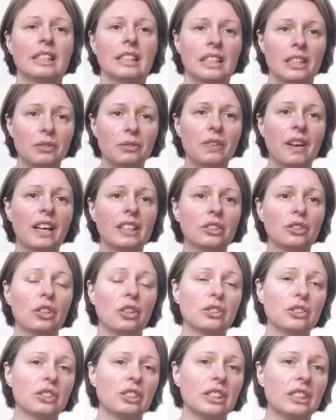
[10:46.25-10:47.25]
if I
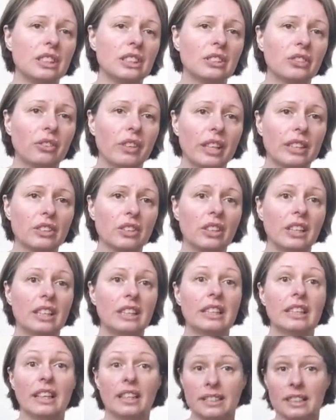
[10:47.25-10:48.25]
don't eat
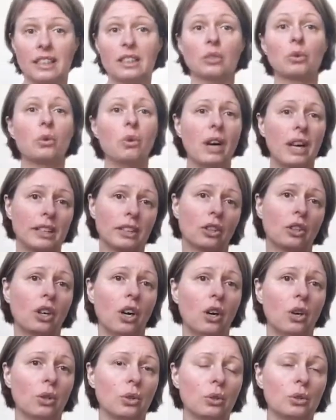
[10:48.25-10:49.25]
regularly, I get quite
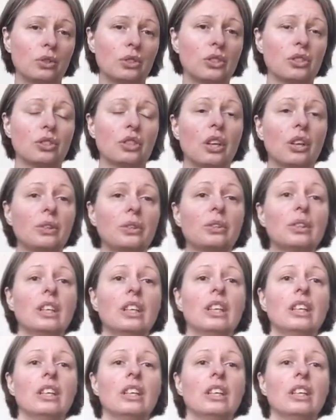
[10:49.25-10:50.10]
cold. So